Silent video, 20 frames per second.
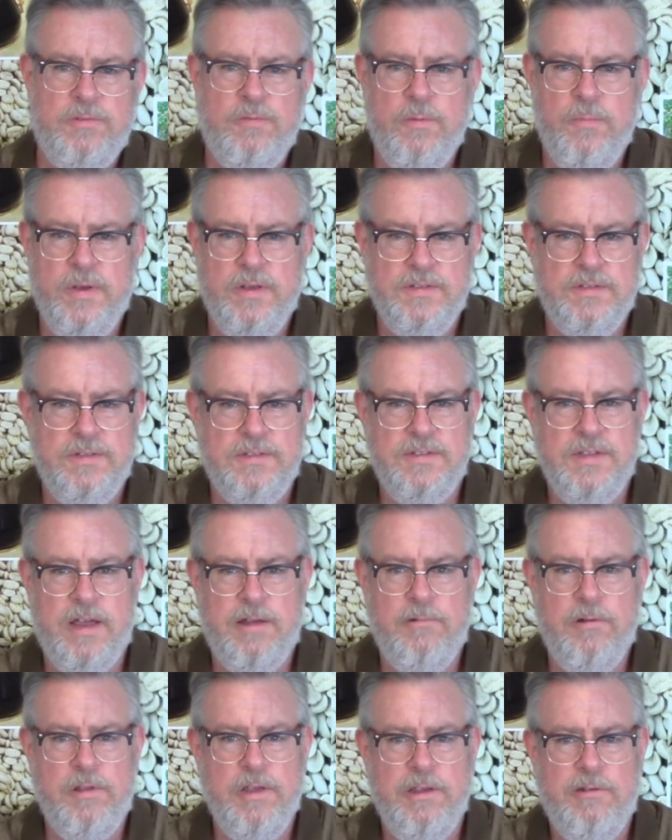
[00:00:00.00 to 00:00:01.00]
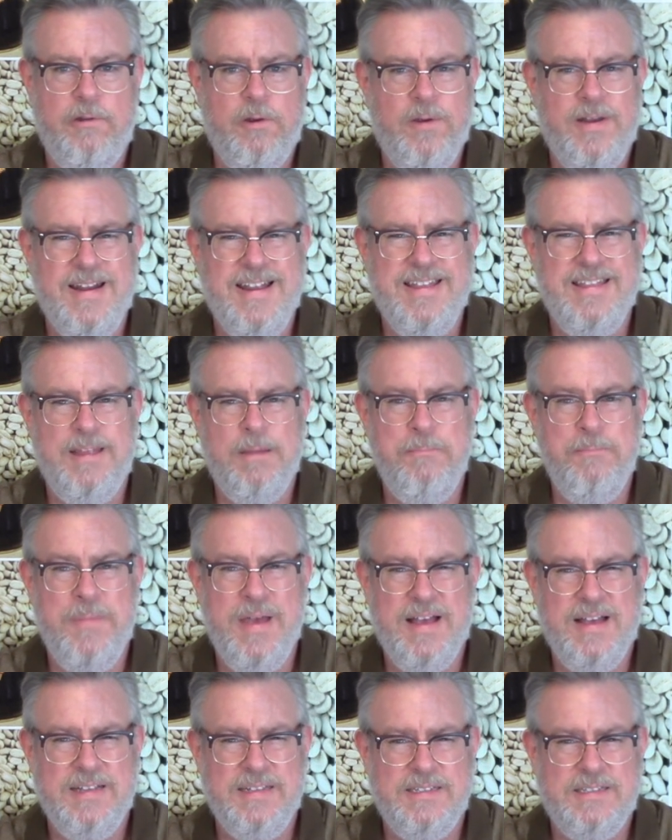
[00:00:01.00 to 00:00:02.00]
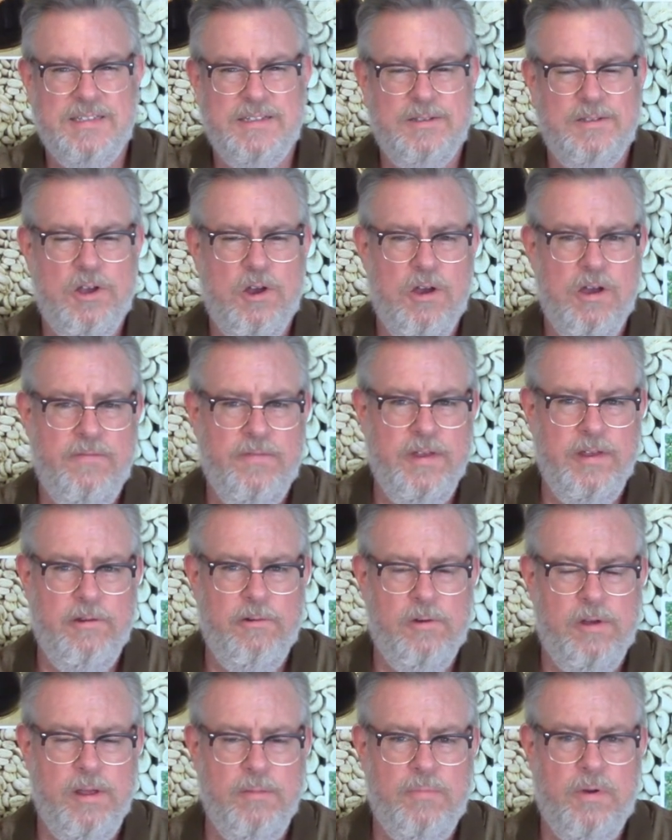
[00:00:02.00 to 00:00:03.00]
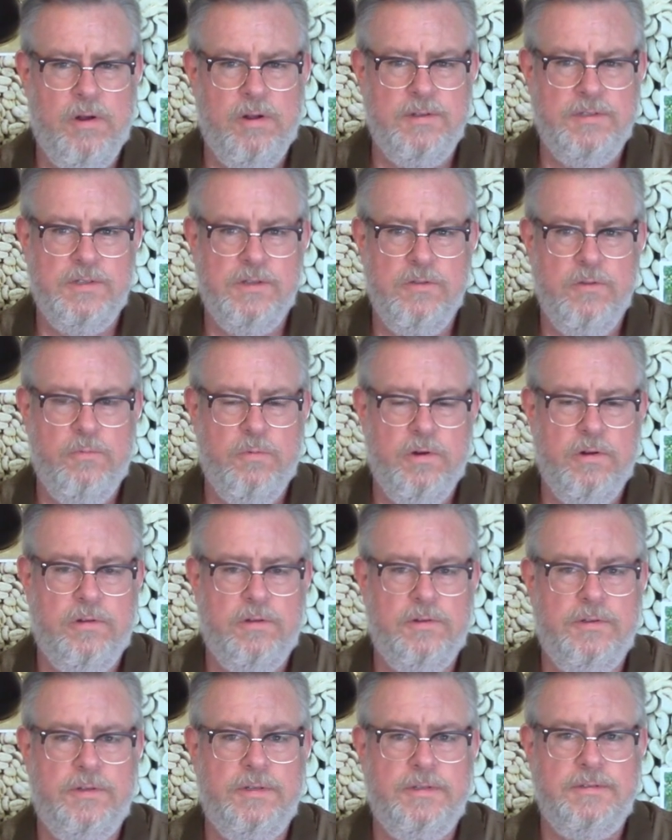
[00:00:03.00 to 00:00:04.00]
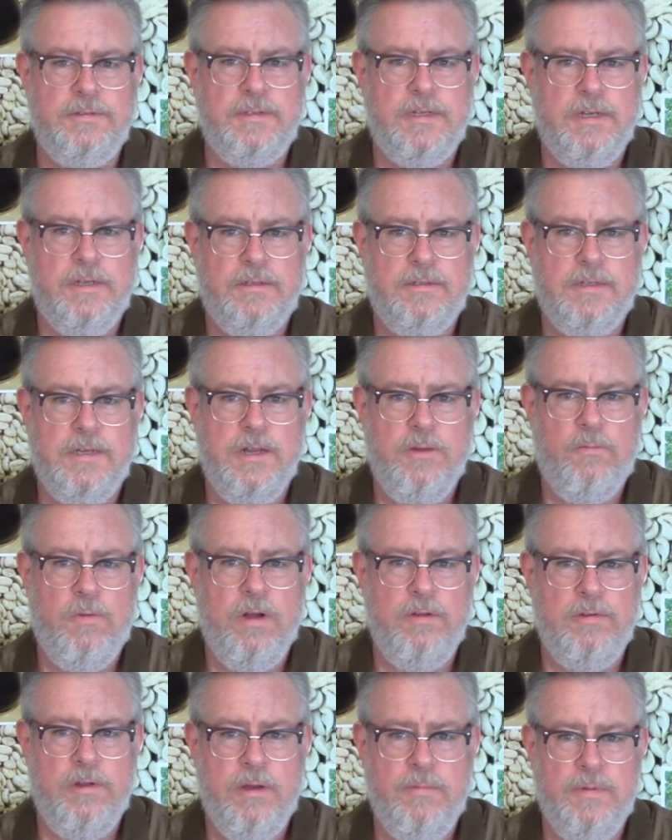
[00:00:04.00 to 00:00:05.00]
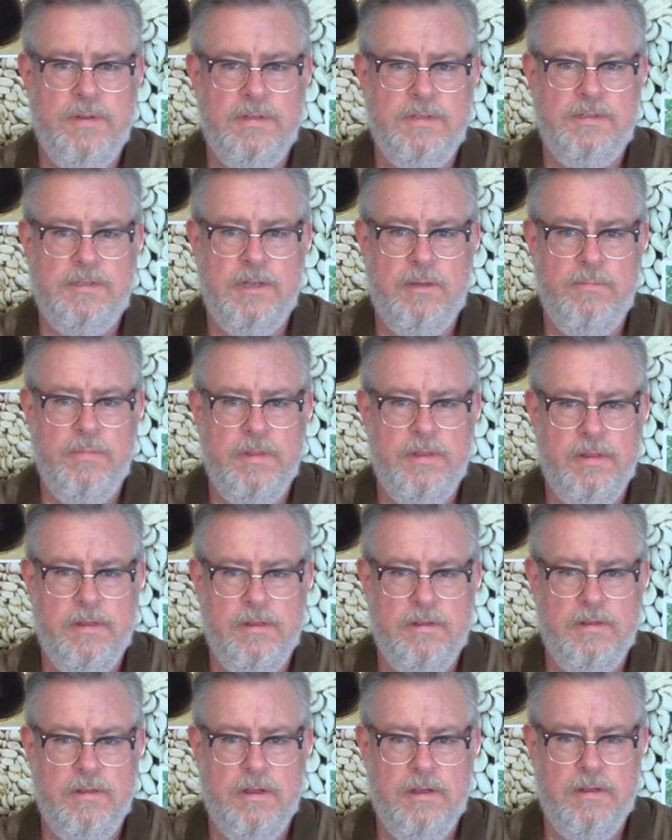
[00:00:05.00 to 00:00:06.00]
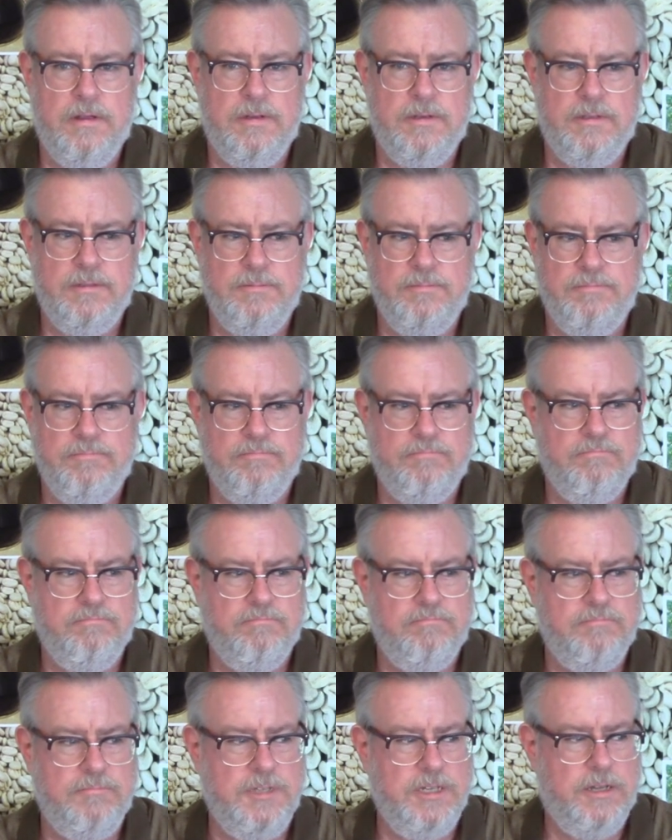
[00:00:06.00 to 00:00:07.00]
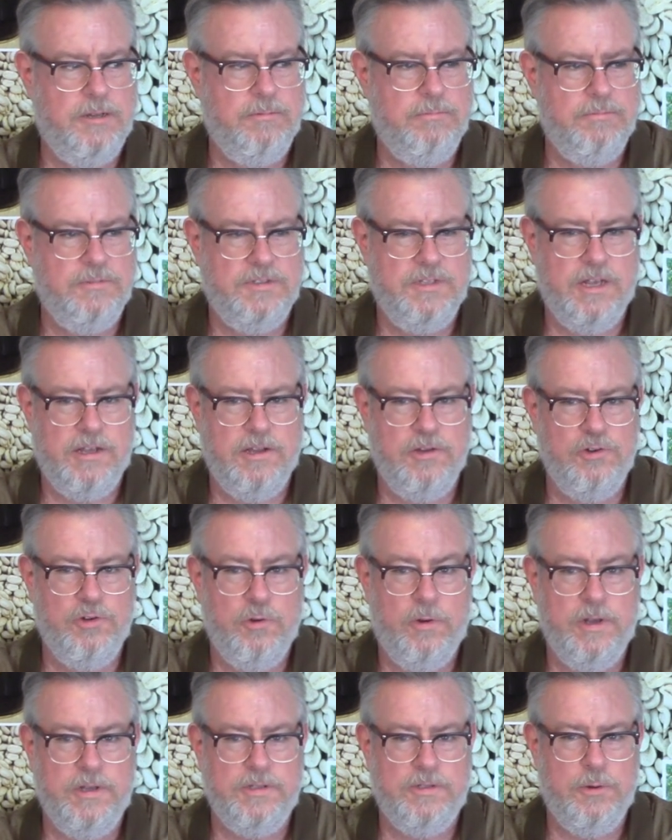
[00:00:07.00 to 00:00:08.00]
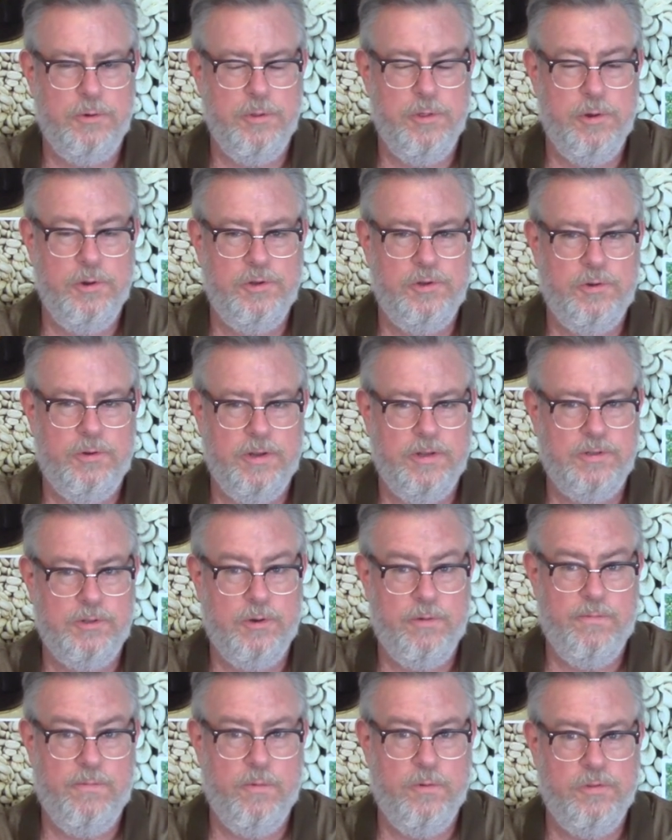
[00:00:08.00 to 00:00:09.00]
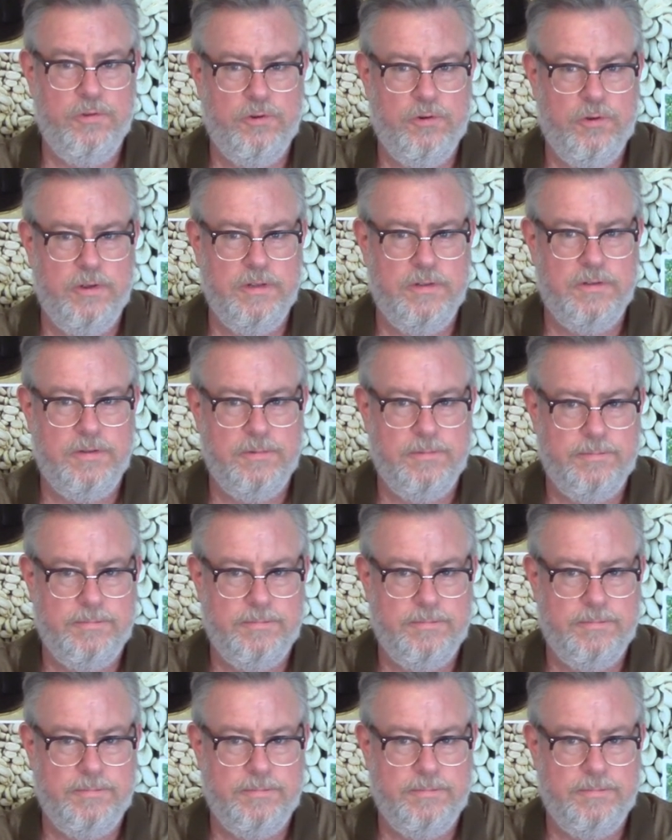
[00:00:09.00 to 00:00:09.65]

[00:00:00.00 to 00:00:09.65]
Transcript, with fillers: Robusta is not really growing in the best coffee growing parts of the world. It wound up in some of the uh, you know, second choice or third choice or fourth choice